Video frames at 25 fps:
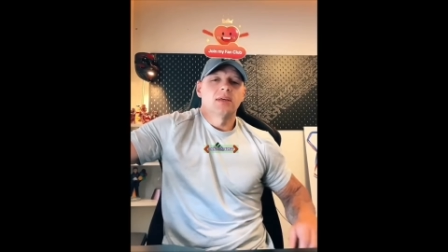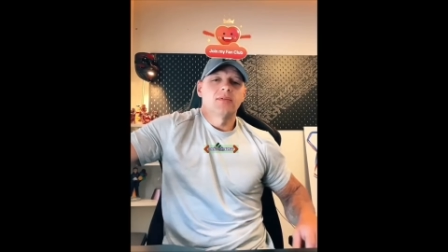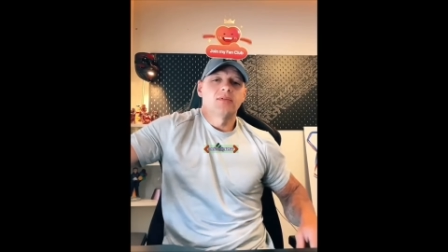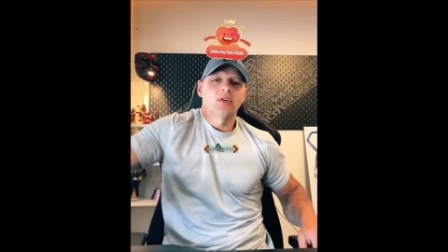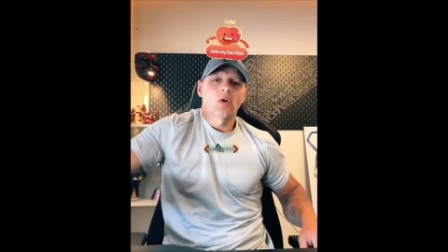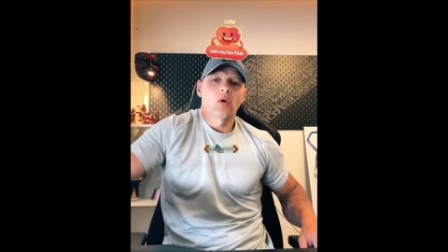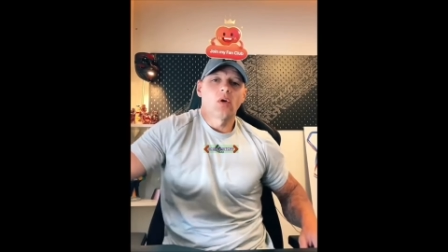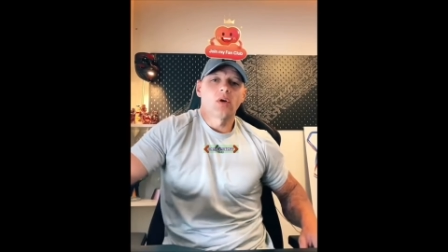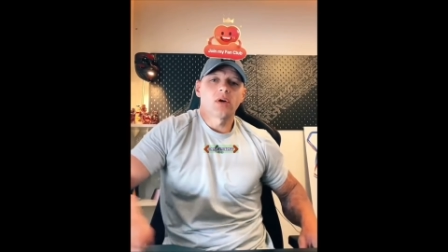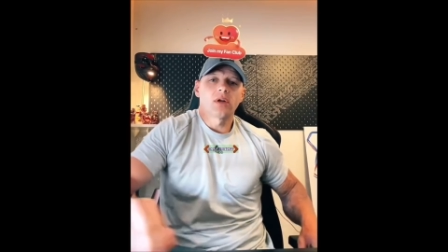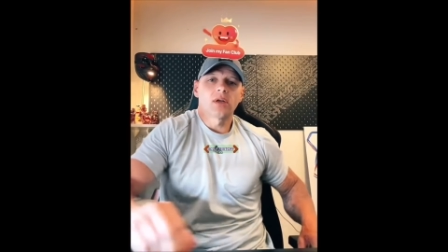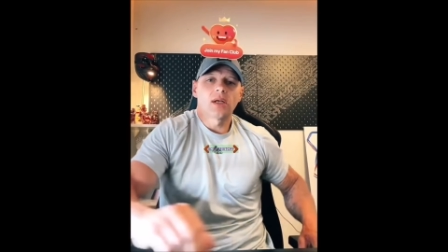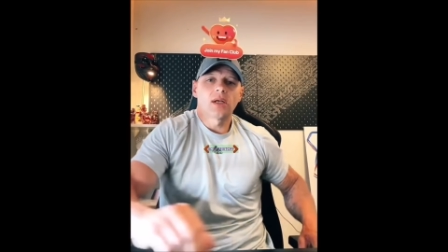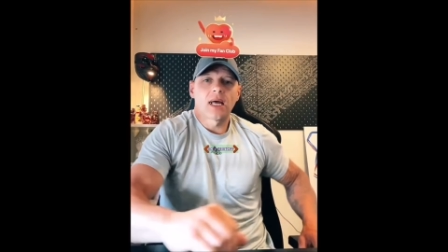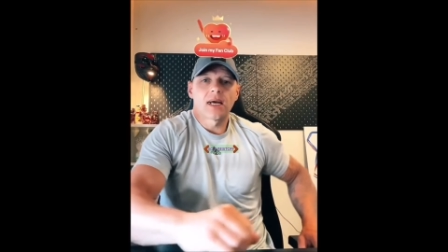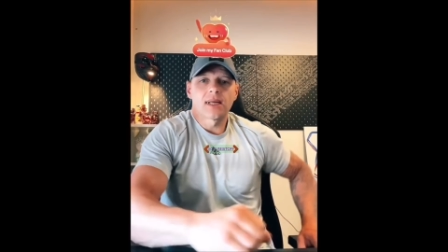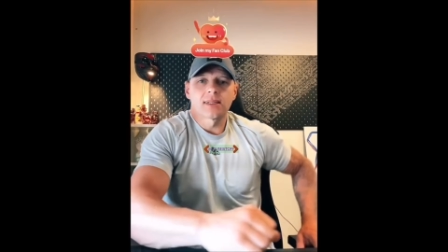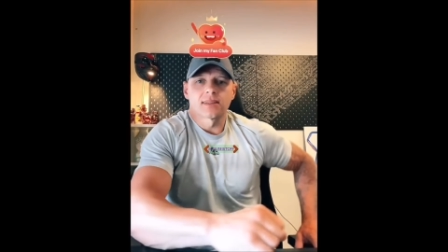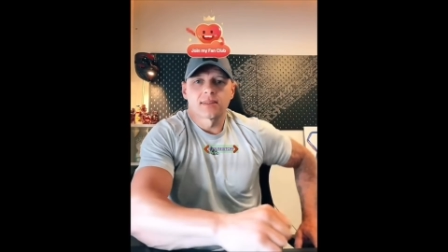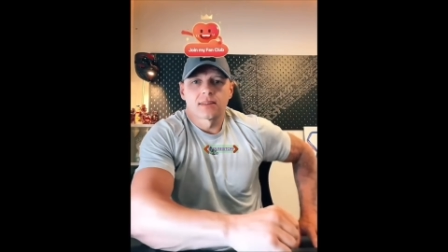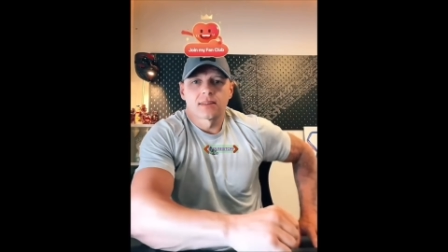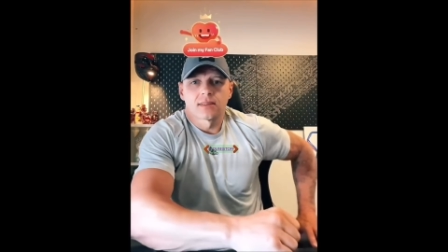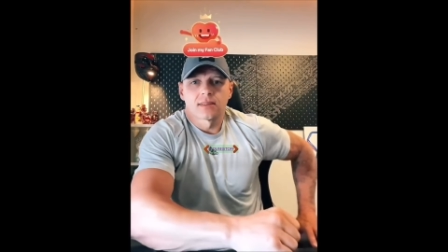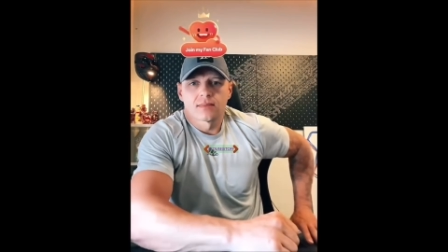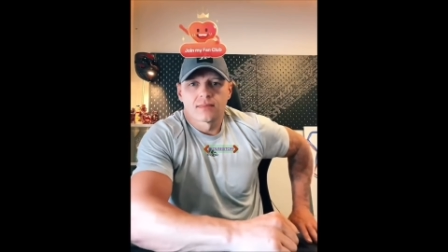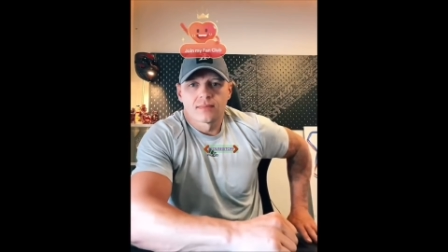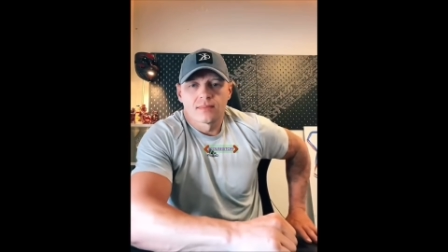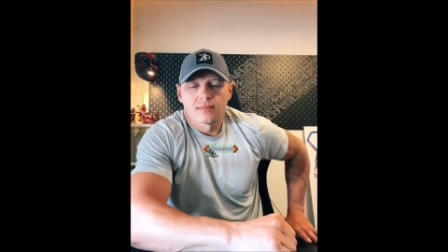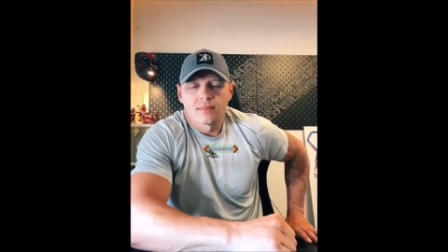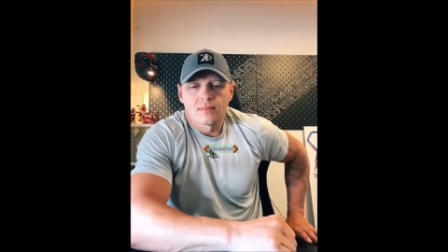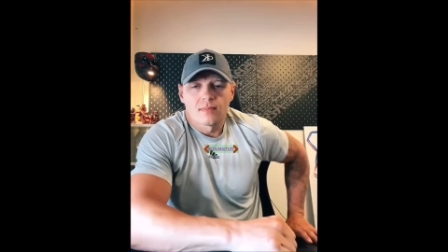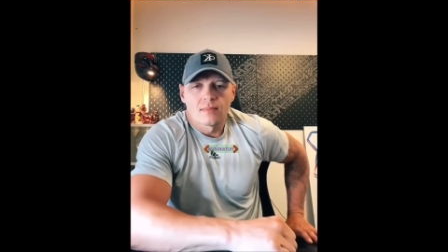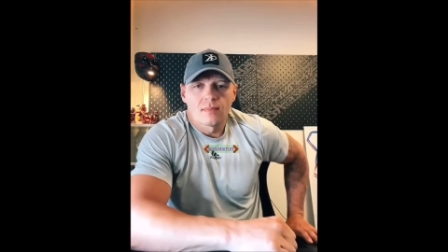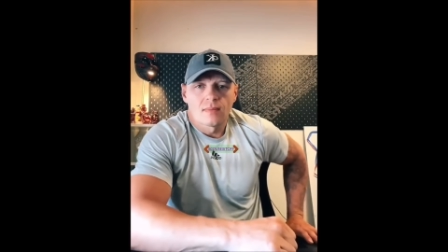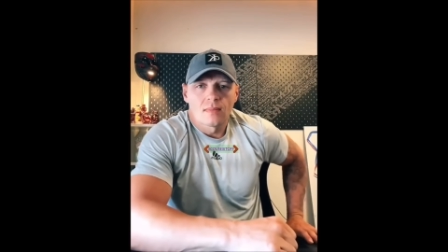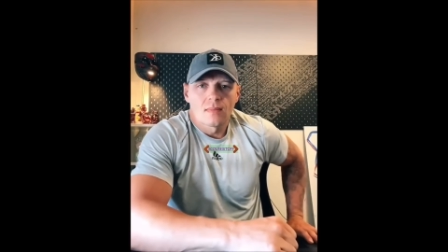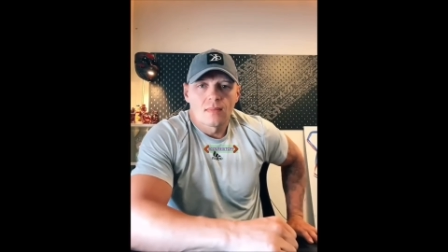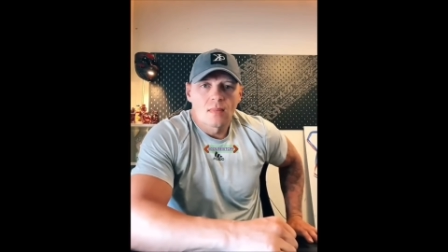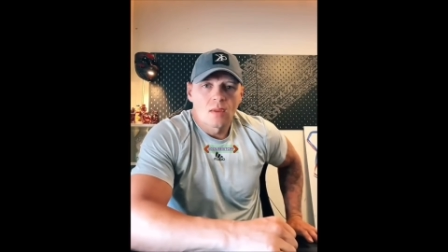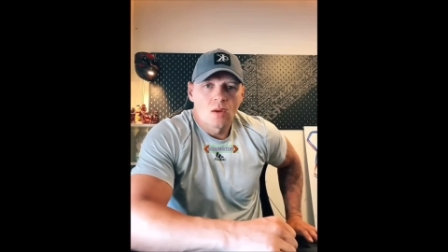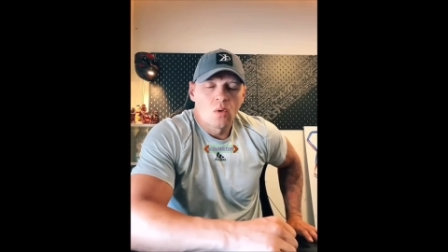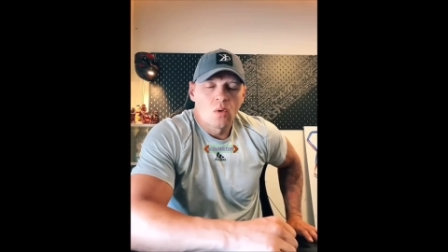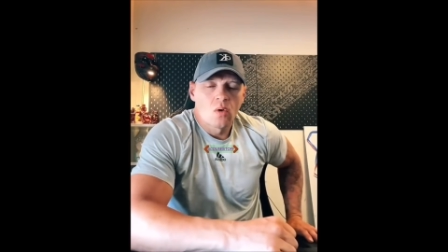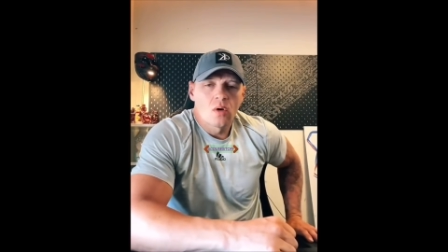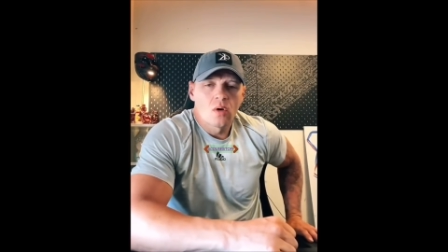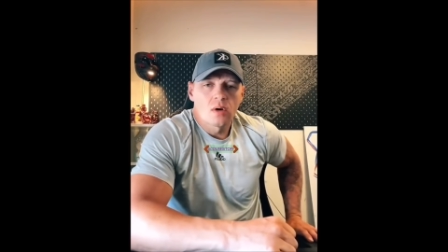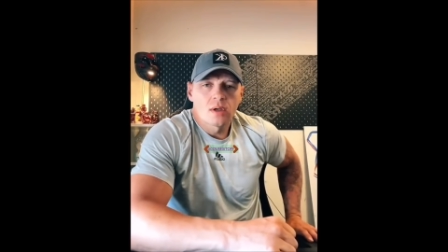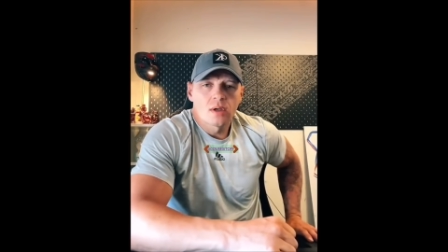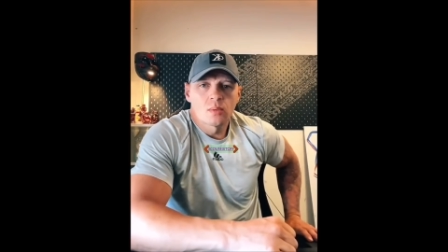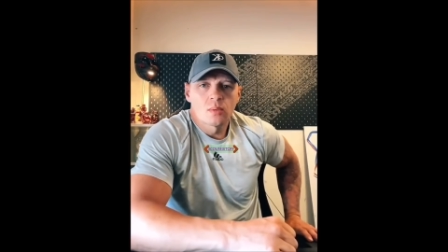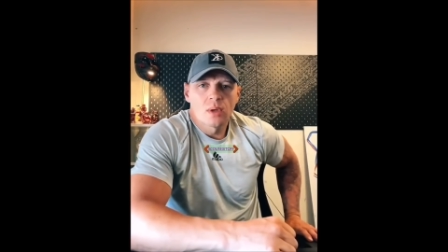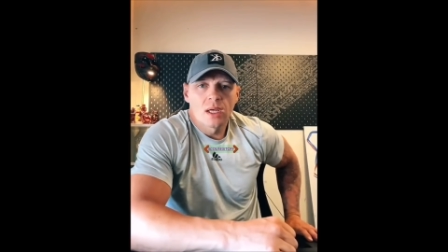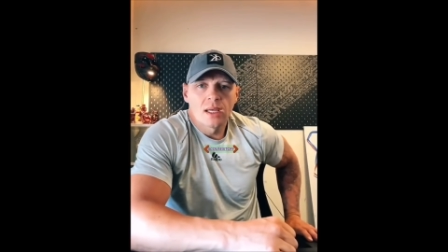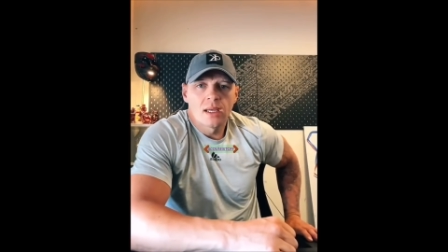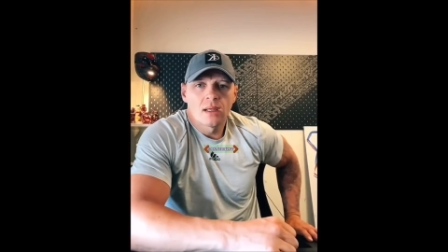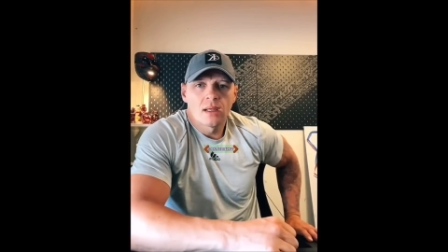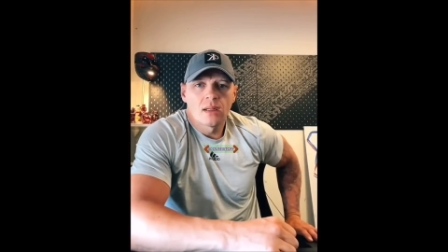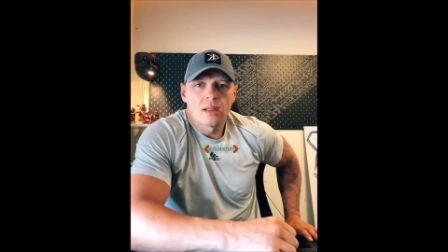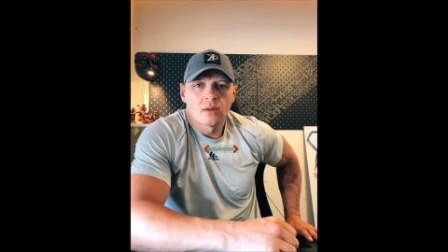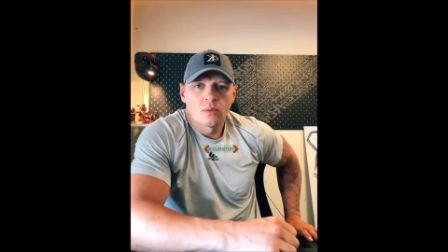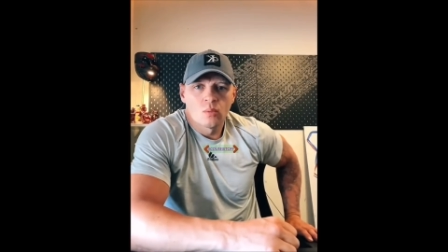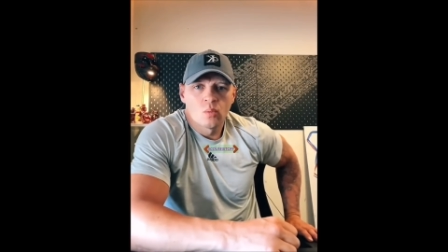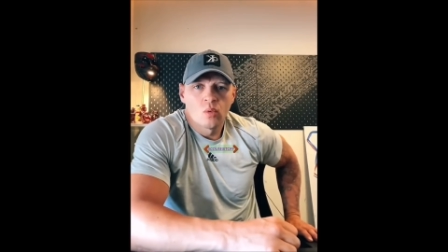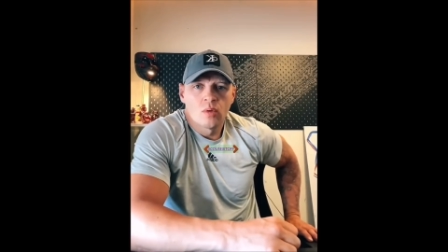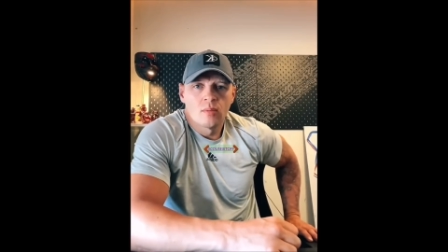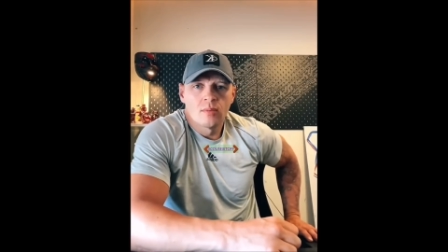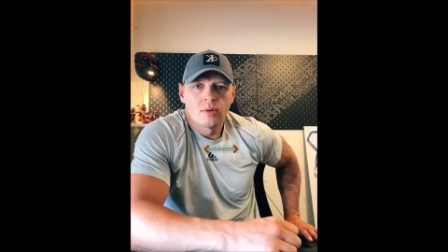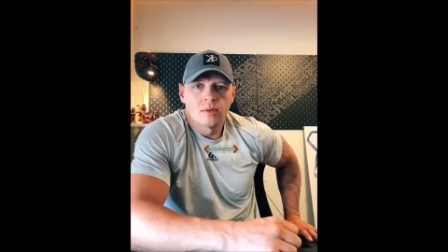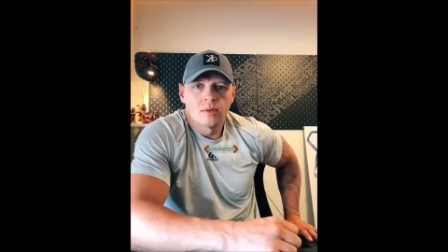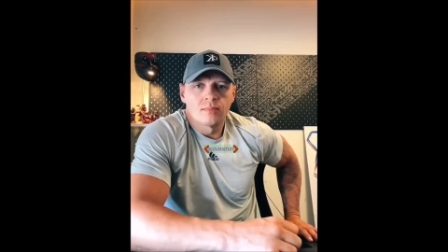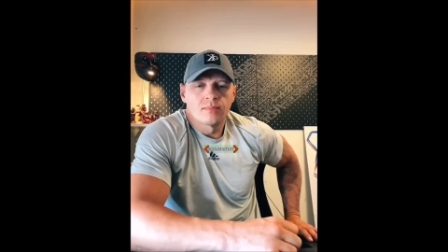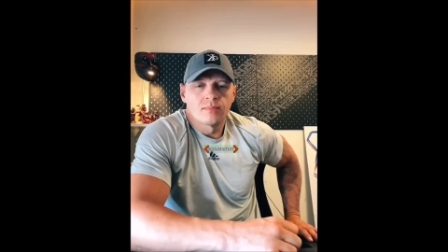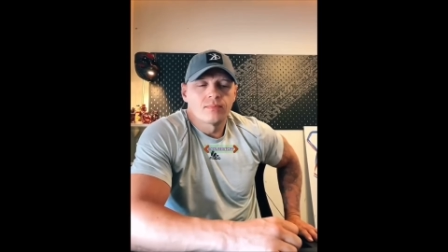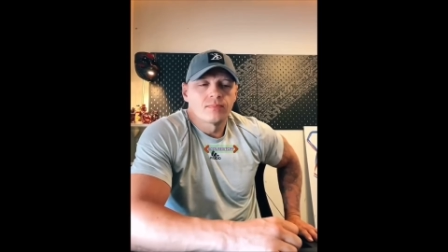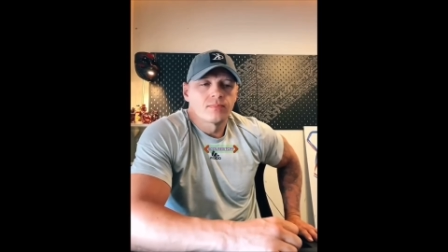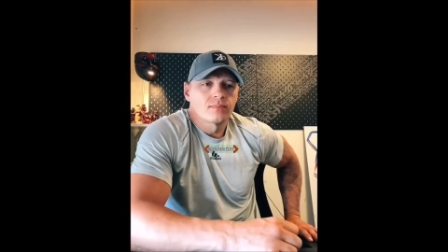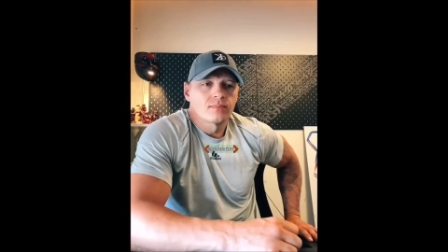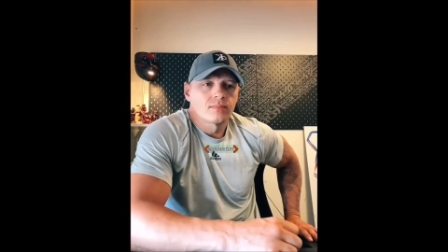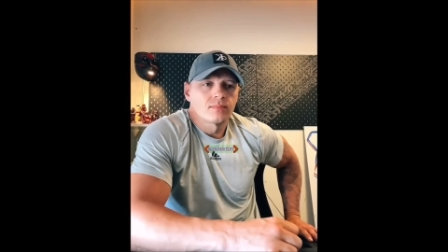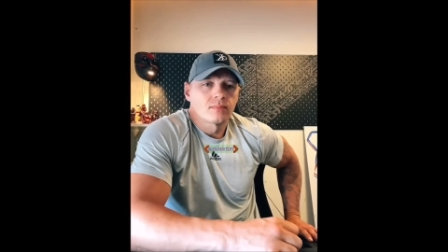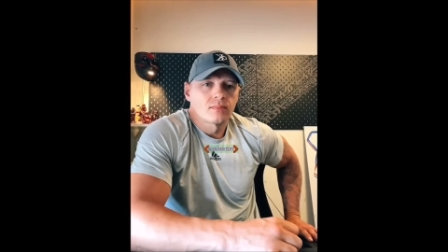If you're a lad or a girl, a woman